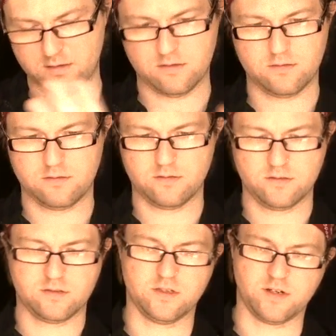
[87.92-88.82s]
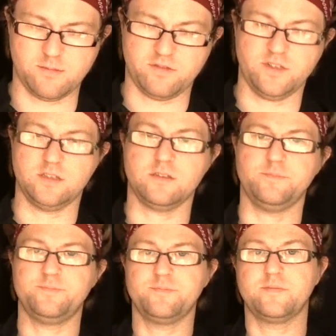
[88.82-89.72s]
Oh, it's because I've got my rings
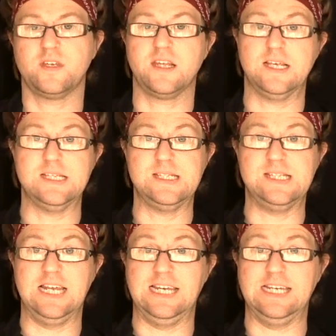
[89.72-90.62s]
on.